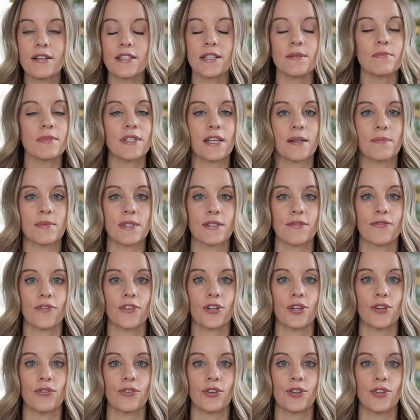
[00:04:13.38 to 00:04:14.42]
some tips for
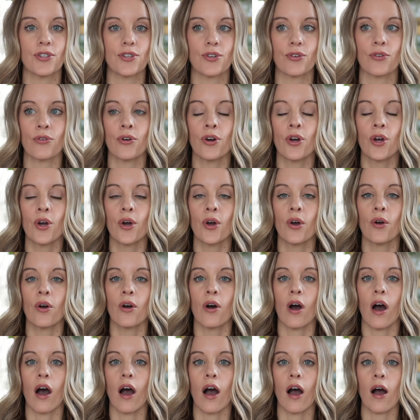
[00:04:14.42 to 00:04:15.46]
you to do
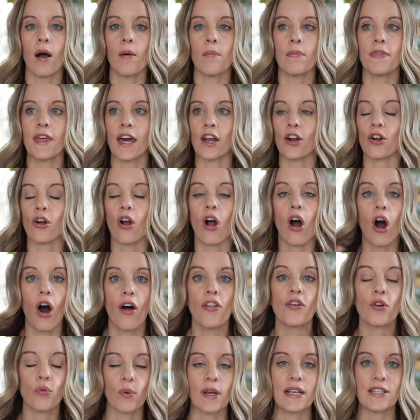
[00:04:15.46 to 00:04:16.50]
that are
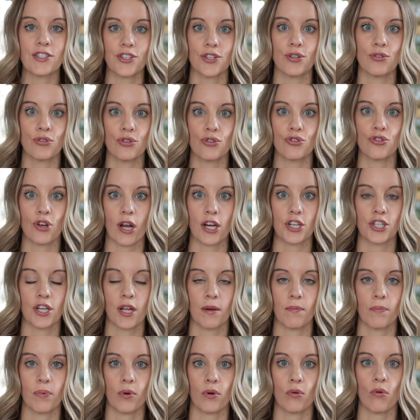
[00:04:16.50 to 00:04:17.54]
other ways to use dry
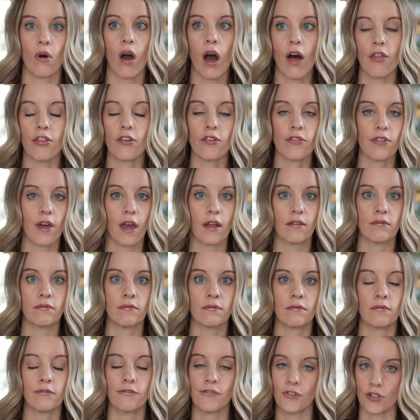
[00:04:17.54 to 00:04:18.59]
shampoo other than
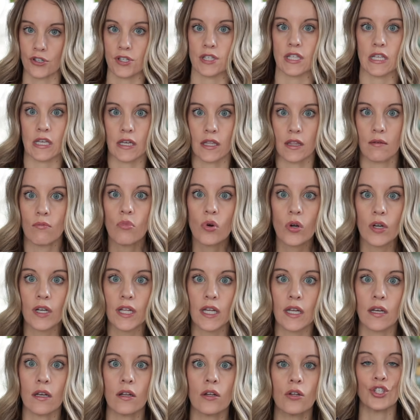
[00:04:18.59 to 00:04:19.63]
first thing in the
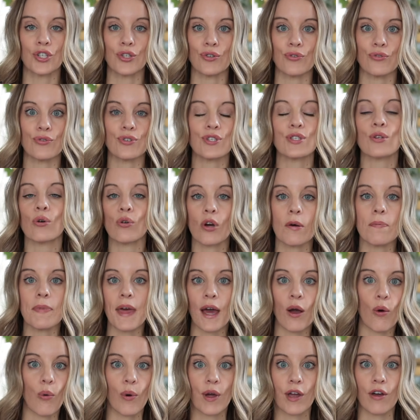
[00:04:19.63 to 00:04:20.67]
morning to soak up
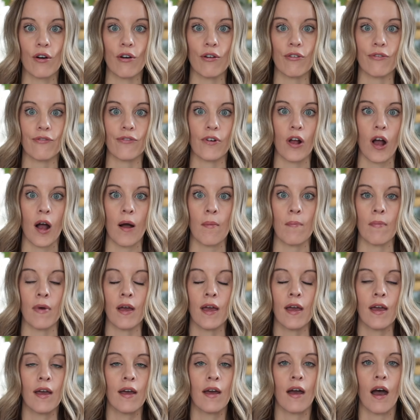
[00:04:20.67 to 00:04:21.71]
that oil from
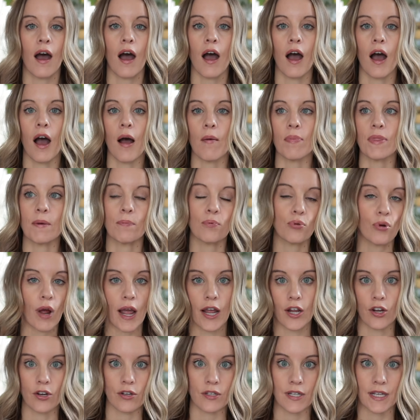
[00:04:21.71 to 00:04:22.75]
the
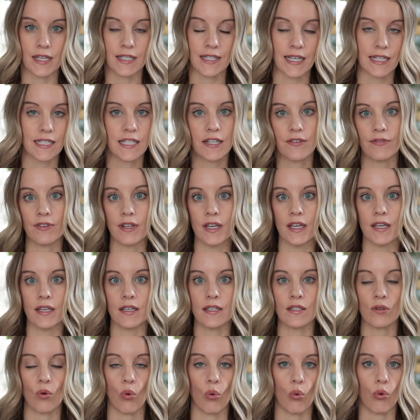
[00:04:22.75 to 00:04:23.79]
prior day's
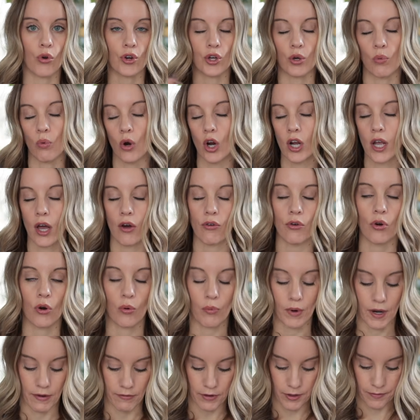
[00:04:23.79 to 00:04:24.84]
activities or your workout or
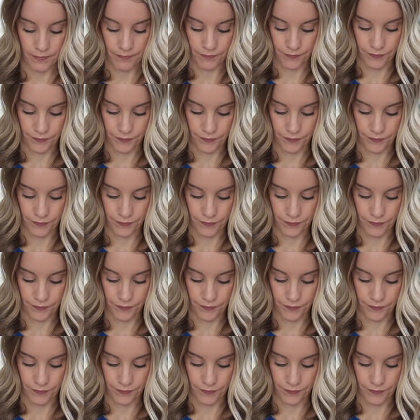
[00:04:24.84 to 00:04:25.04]
whatever.